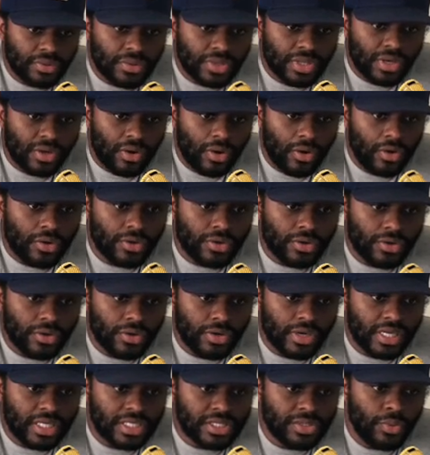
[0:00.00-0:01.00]
the harder
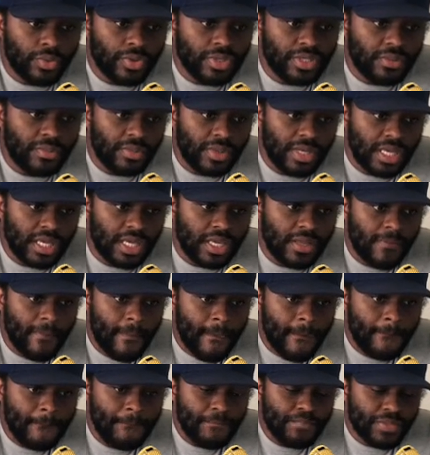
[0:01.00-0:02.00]
it's going to be
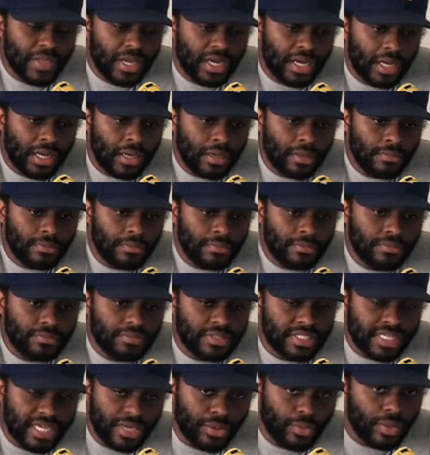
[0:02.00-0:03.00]

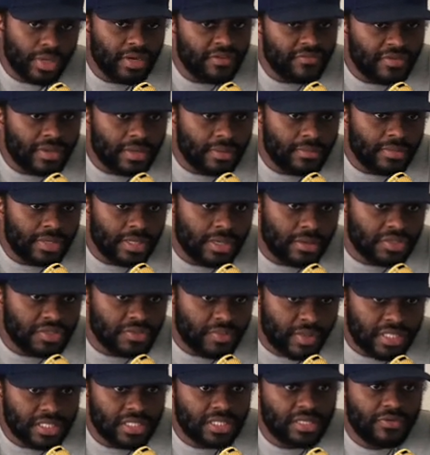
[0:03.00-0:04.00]
to get rid of him, you know,
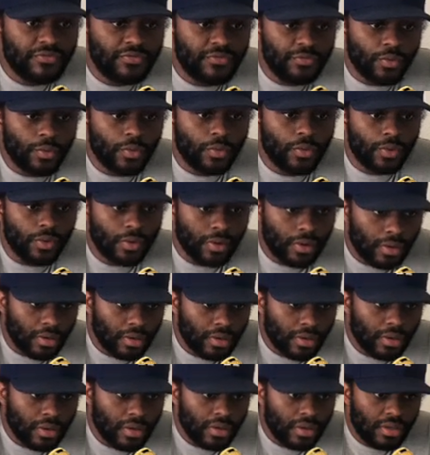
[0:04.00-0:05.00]
especially for
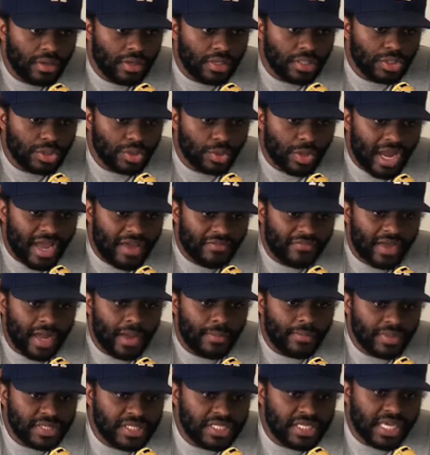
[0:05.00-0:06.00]
draft
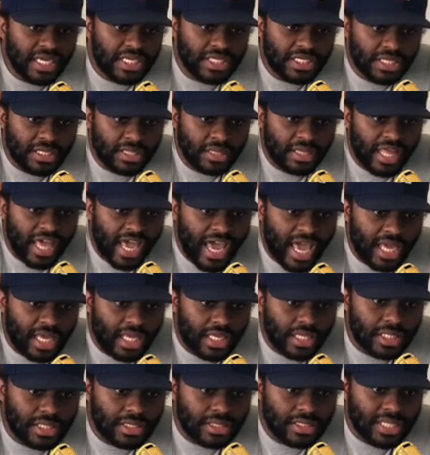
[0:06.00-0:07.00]
compensation that
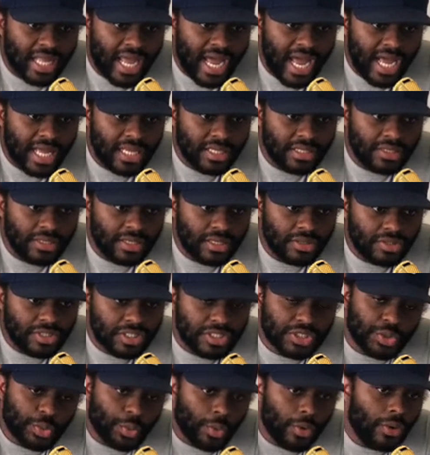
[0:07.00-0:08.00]
is not, you know,
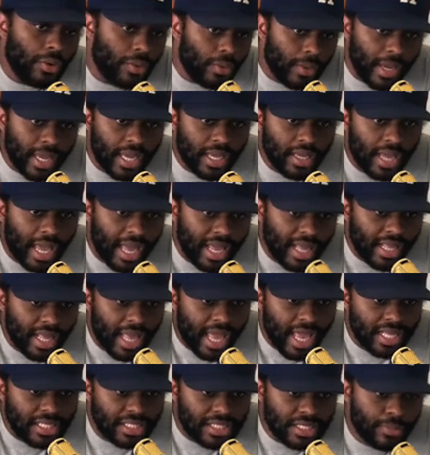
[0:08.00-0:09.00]
just throwaway
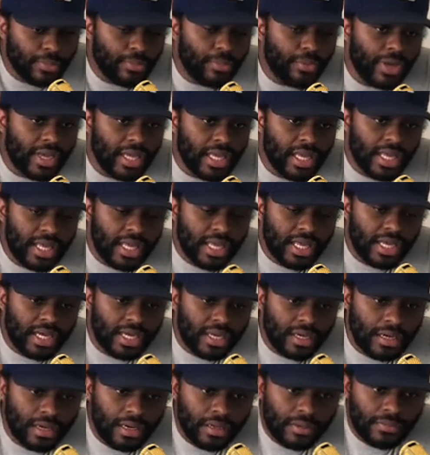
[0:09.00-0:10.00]
at some
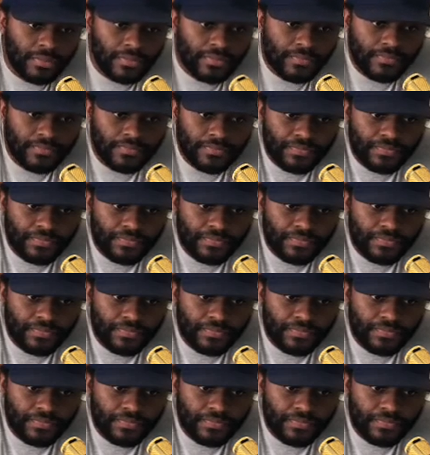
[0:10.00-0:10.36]
point.